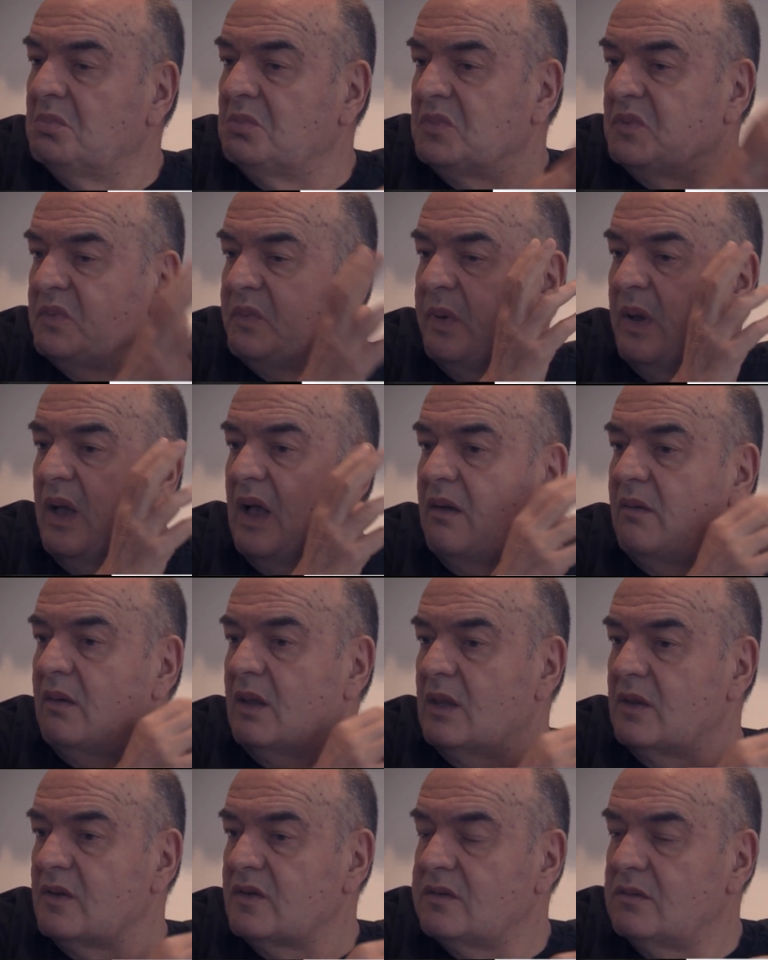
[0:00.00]
spava
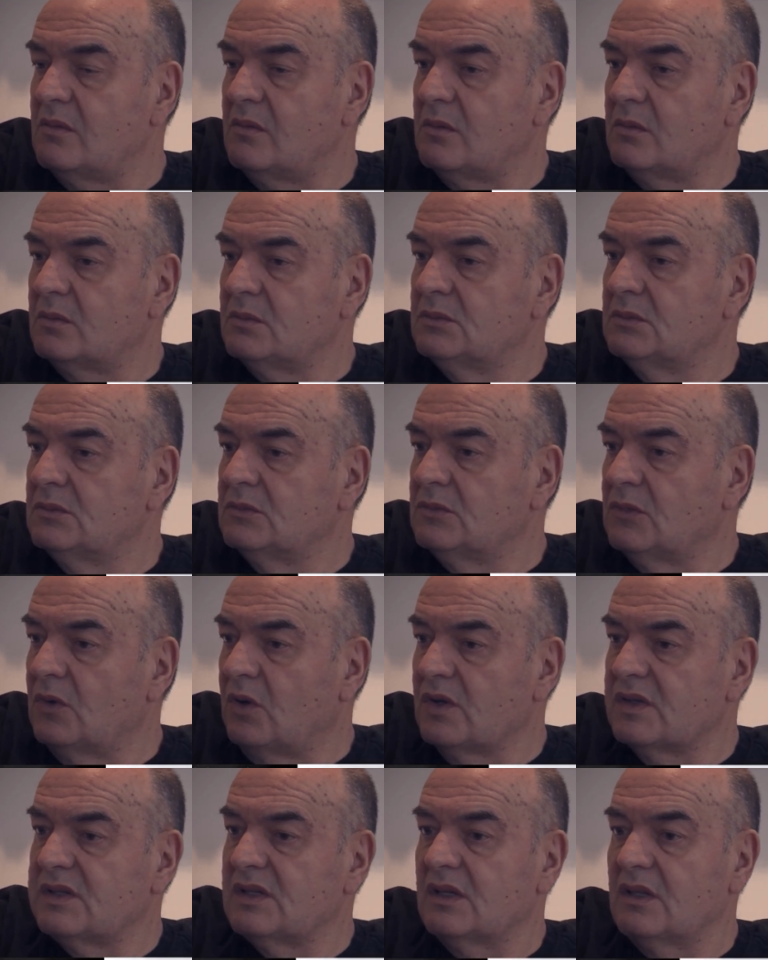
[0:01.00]
8,
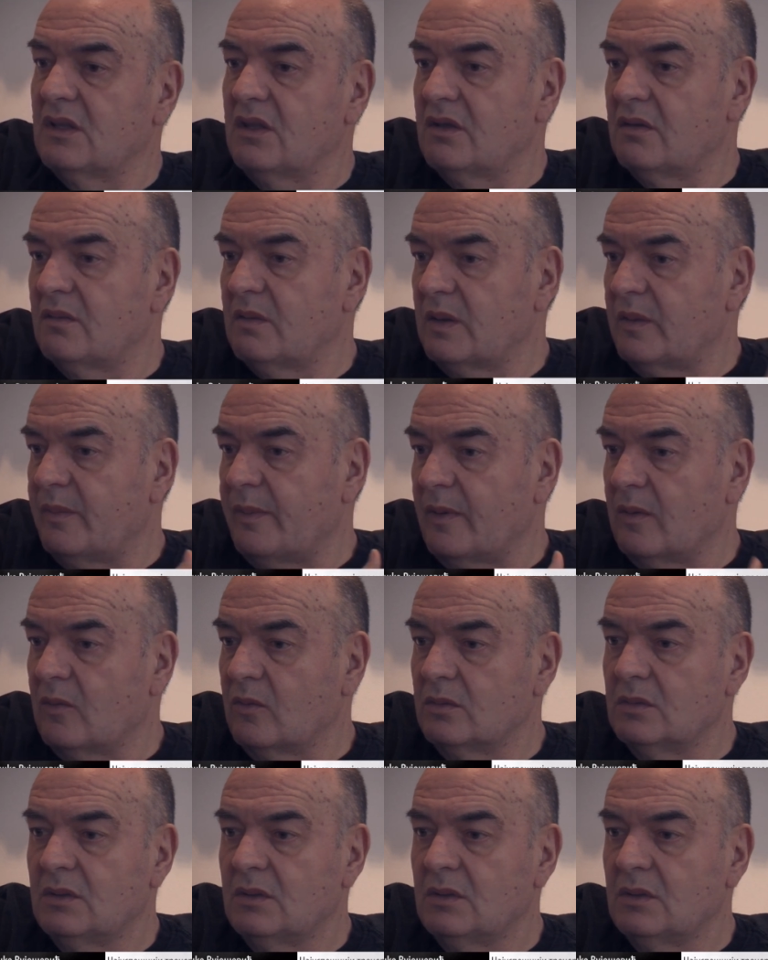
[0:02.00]
9, pa